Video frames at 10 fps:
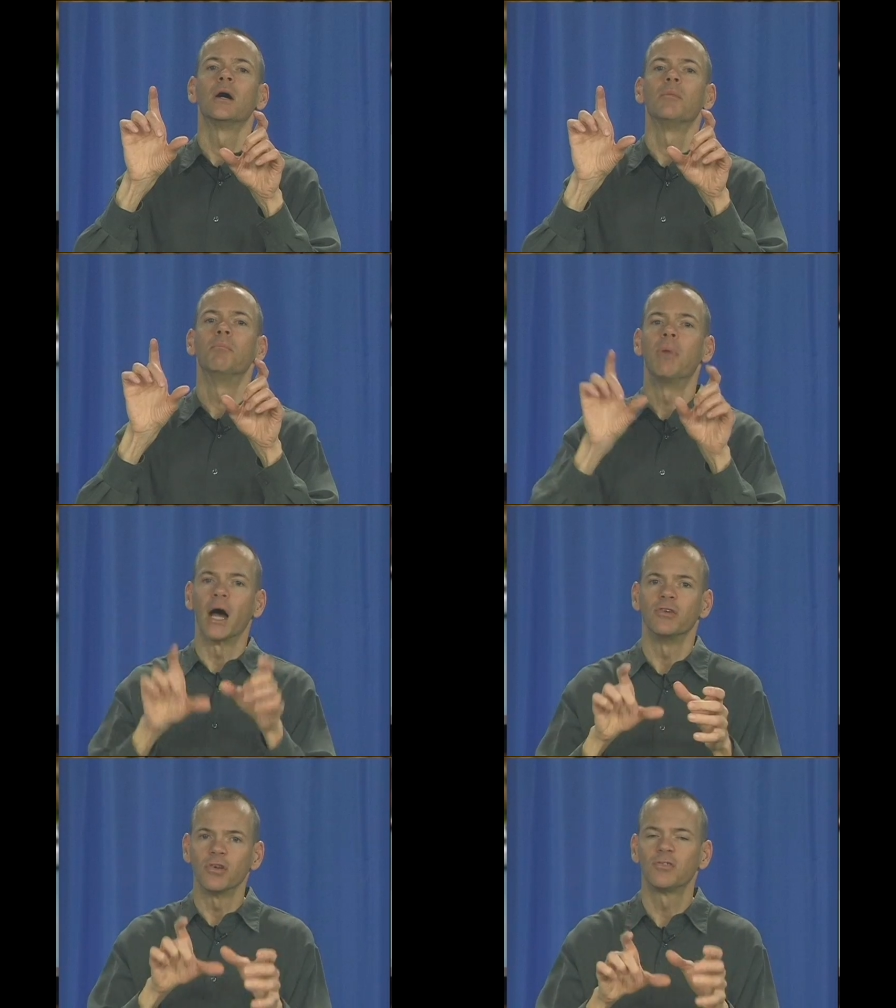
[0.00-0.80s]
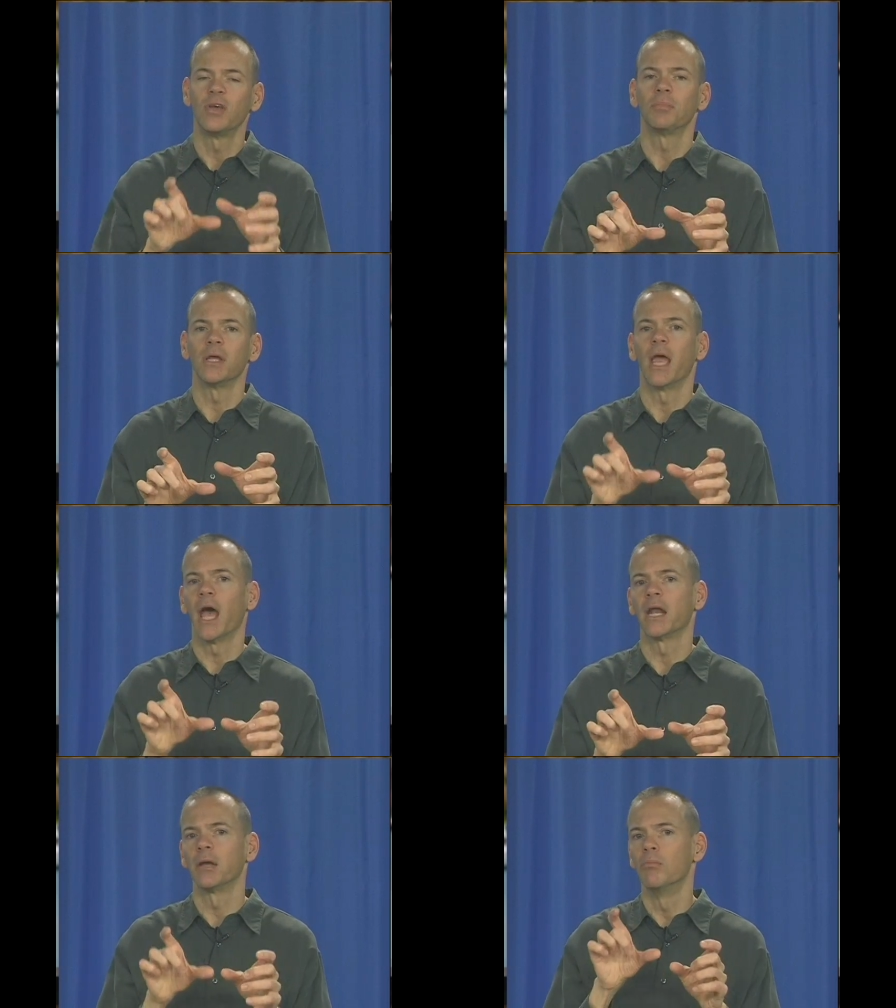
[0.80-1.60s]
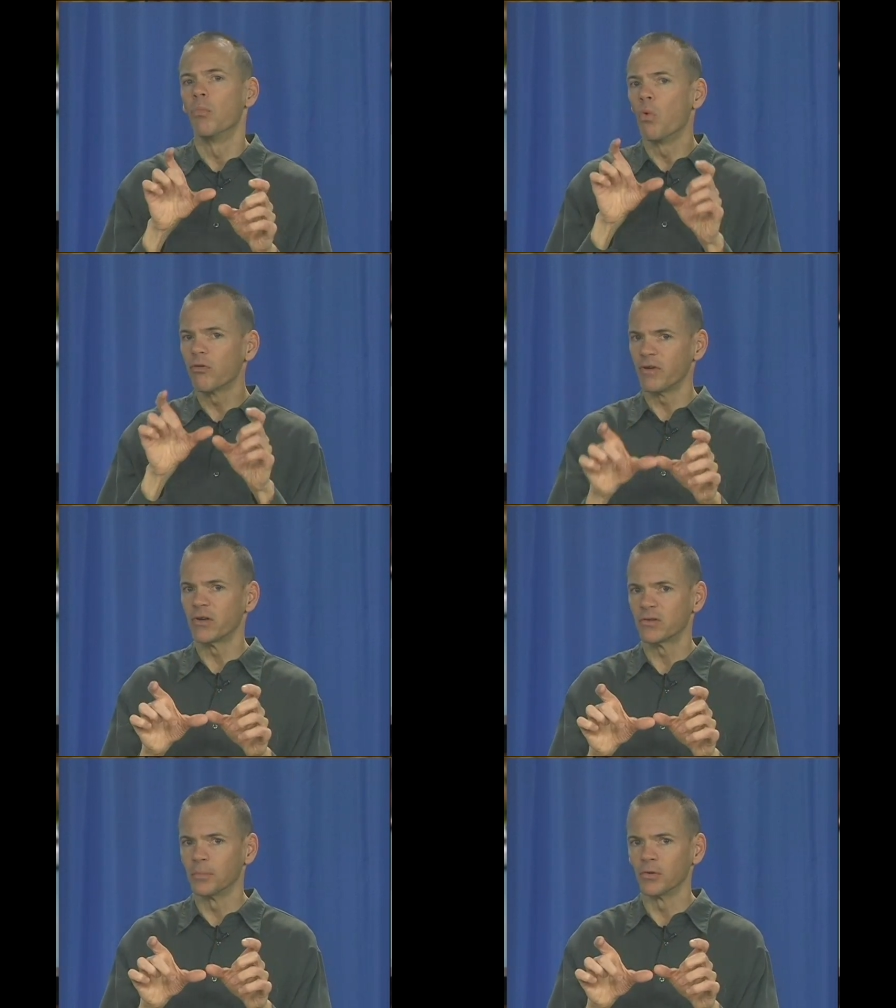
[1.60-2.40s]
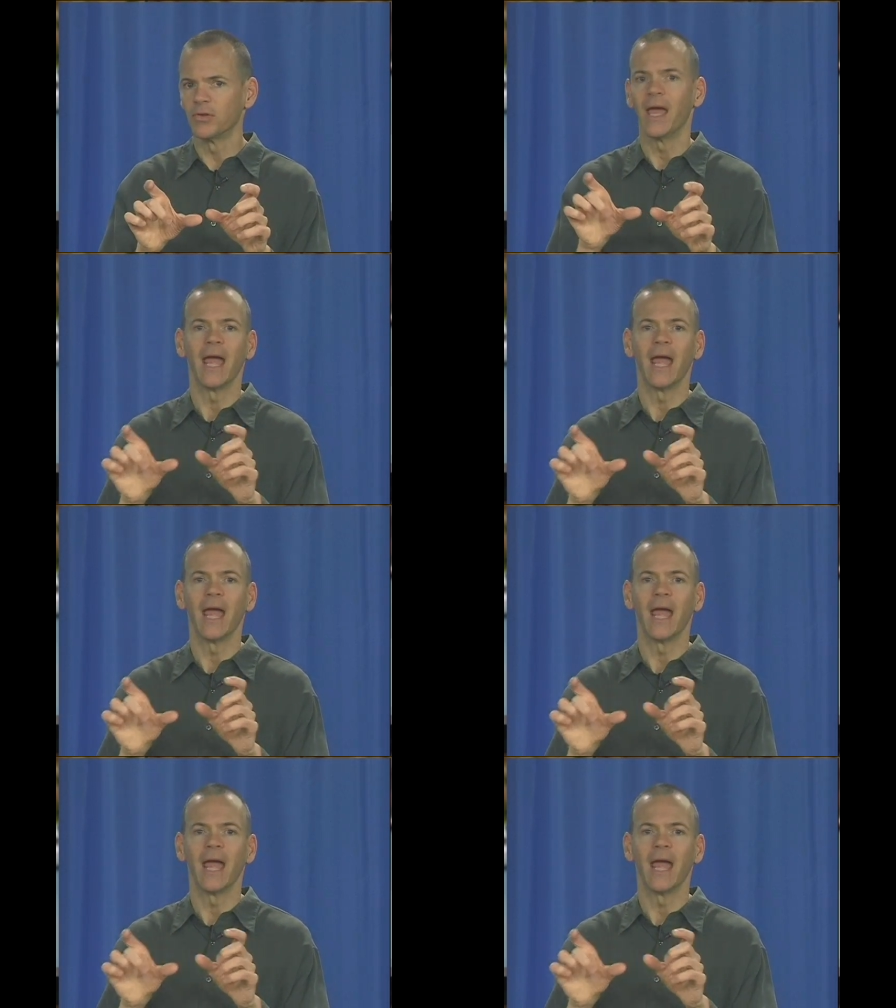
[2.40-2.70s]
by just simply adding more vegetables